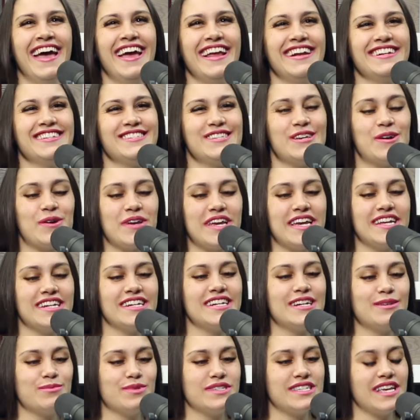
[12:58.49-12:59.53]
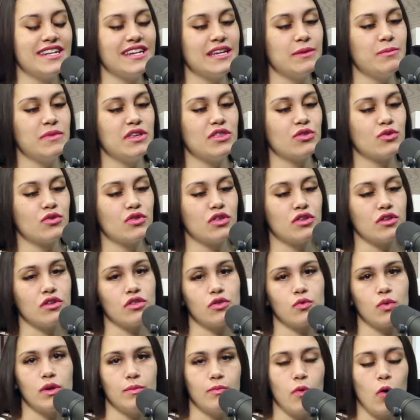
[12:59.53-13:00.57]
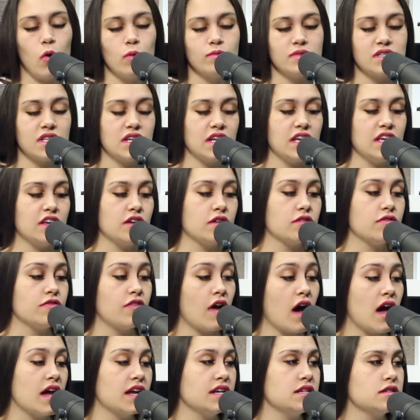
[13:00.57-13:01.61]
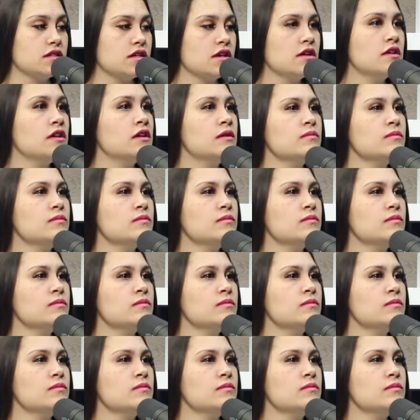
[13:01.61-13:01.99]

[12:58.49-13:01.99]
And so he ended up sending me the 3 poems that he could find.